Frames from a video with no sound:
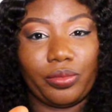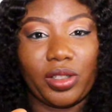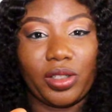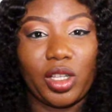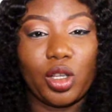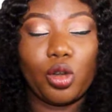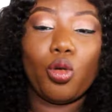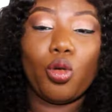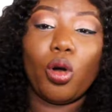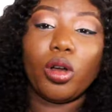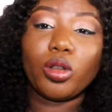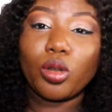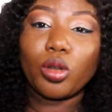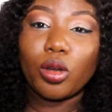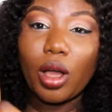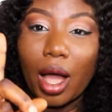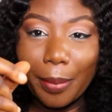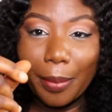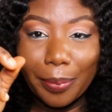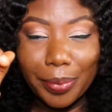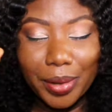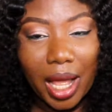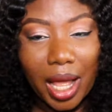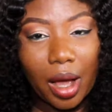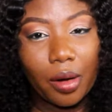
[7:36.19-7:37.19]
You want to go
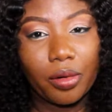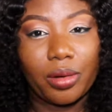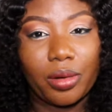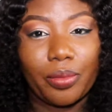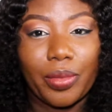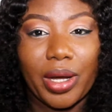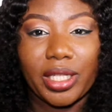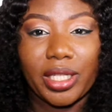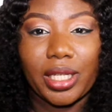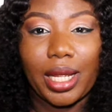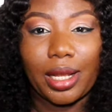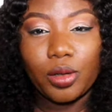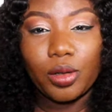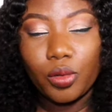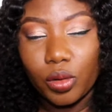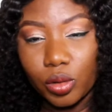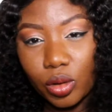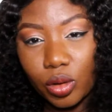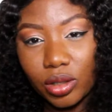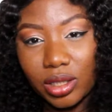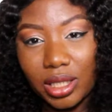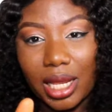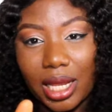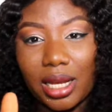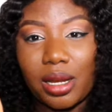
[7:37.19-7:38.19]
and play away match. I don't want
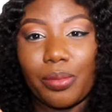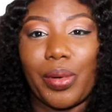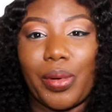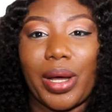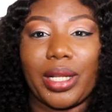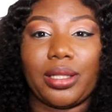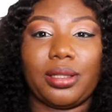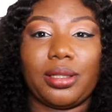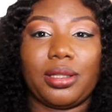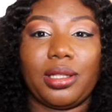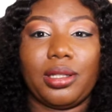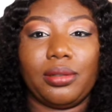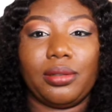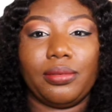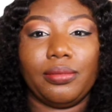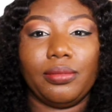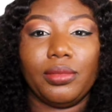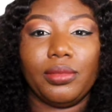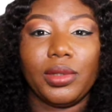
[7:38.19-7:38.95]
to say any bad thing.